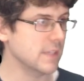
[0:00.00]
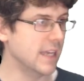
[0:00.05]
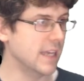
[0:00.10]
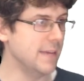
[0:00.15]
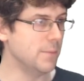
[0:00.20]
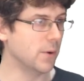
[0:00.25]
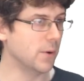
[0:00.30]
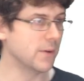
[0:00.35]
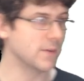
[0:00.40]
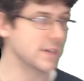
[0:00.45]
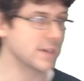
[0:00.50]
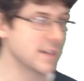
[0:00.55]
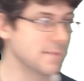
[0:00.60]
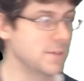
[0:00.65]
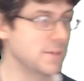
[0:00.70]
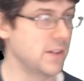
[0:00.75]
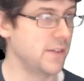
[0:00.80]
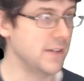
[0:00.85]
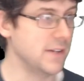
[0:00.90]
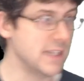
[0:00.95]

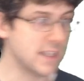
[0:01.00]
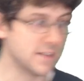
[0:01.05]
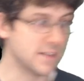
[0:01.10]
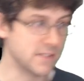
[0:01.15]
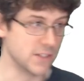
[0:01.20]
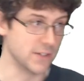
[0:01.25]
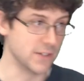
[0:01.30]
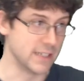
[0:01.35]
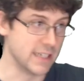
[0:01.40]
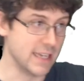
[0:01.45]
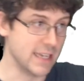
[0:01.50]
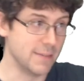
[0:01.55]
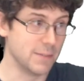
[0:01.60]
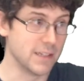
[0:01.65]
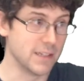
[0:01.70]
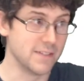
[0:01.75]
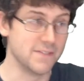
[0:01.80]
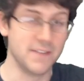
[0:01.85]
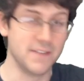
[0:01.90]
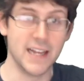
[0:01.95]
Number 3 gives you a
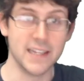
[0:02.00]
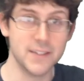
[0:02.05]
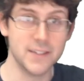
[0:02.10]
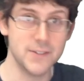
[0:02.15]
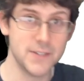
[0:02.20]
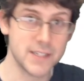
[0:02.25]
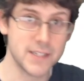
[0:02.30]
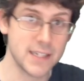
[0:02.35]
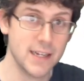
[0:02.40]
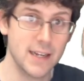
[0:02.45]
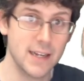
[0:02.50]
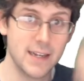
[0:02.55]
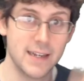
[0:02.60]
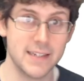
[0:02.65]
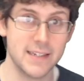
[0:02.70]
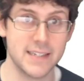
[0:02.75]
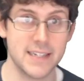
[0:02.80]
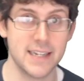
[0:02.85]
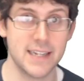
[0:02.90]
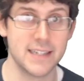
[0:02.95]
table of values
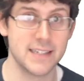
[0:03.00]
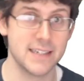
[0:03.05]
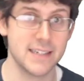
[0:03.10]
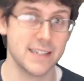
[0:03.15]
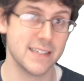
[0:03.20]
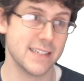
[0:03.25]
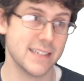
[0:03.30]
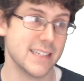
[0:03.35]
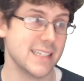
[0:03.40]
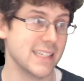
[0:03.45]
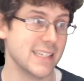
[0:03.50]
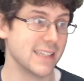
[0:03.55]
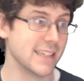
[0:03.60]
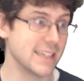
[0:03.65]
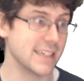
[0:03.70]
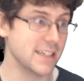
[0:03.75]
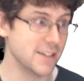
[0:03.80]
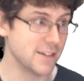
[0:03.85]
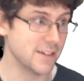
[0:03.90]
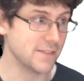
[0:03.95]
and says, is this a
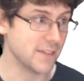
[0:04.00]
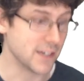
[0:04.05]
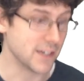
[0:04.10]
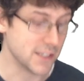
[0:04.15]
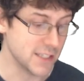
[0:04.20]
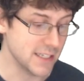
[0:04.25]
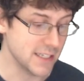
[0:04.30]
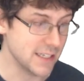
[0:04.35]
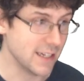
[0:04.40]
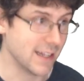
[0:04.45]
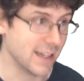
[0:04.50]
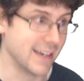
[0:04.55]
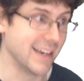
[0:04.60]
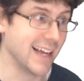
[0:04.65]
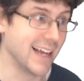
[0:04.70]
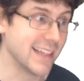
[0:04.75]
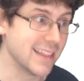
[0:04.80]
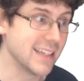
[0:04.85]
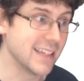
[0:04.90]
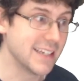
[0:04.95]
linear function, a
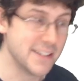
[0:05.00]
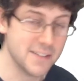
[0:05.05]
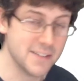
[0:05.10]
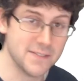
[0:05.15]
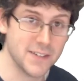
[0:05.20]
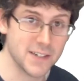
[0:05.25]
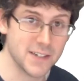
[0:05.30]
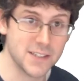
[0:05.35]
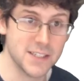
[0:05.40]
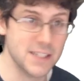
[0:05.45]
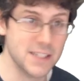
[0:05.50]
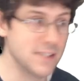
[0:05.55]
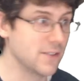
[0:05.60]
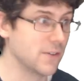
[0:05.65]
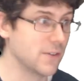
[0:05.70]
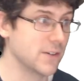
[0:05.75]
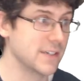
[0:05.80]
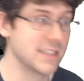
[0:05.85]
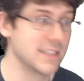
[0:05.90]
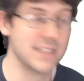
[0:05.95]
nonlinear function,
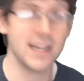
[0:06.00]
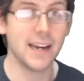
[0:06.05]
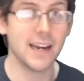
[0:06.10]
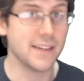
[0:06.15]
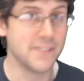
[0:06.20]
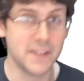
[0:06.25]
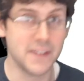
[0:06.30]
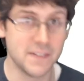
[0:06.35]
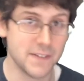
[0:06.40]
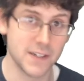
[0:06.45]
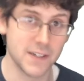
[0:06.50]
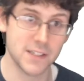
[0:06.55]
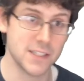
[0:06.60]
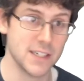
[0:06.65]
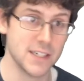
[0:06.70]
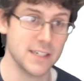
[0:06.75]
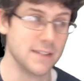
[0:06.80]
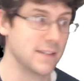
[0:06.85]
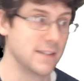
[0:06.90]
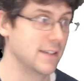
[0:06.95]
or it's not even a
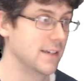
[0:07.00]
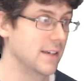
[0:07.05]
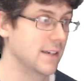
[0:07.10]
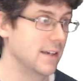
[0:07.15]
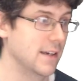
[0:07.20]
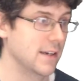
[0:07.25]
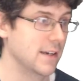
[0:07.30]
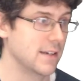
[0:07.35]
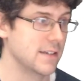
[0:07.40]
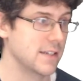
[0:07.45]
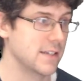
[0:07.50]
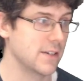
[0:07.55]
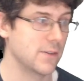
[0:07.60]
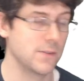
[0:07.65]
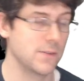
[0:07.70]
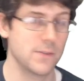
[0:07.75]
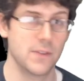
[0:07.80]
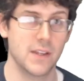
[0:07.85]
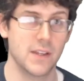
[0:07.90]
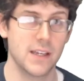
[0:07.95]
function?
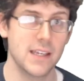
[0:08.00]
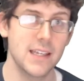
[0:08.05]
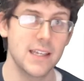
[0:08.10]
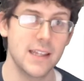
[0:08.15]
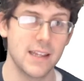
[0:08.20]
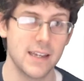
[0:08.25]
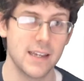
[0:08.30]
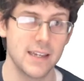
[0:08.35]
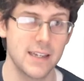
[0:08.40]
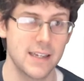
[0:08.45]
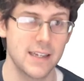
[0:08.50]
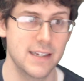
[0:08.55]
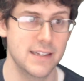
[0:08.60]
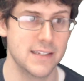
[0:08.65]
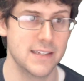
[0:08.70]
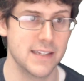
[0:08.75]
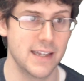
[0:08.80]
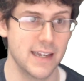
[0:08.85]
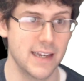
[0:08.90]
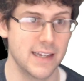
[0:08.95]
So the key thing
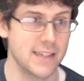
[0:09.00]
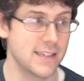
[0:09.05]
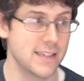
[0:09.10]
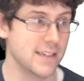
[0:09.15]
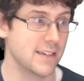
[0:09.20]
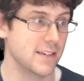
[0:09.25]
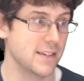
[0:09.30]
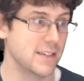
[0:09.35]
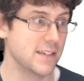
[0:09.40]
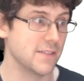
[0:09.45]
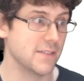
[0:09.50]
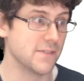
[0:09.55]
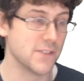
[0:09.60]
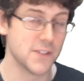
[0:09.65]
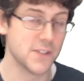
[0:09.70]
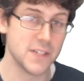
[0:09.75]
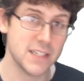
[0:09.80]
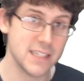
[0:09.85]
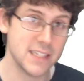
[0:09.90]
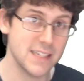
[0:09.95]
is that to
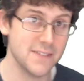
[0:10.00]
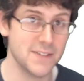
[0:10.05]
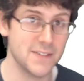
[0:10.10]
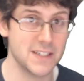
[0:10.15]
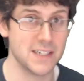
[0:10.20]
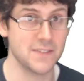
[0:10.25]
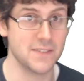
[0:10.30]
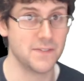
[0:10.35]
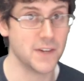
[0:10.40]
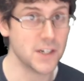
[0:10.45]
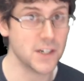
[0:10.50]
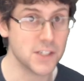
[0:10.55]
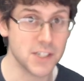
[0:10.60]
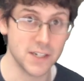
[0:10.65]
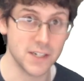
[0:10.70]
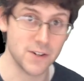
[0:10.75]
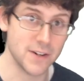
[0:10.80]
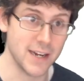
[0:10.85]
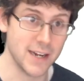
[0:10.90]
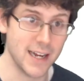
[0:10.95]
first see if it's a
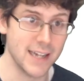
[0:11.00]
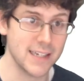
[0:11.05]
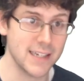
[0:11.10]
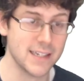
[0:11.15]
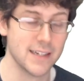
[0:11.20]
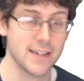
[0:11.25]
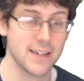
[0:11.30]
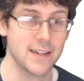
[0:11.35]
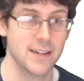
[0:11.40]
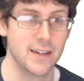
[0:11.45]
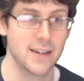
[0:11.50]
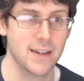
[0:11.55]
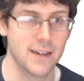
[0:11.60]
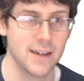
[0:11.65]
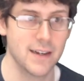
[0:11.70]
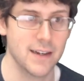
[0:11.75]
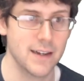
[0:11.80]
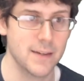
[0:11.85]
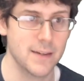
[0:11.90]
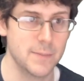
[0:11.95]
function or not,
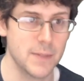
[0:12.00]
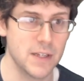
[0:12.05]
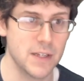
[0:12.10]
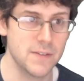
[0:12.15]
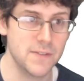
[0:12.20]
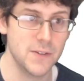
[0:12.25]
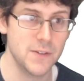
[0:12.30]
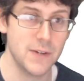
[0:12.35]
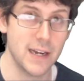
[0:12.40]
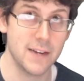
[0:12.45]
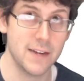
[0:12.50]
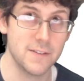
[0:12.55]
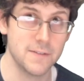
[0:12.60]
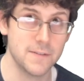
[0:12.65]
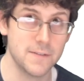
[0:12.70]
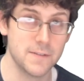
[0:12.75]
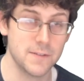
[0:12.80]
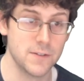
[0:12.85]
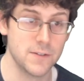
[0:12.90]
if you have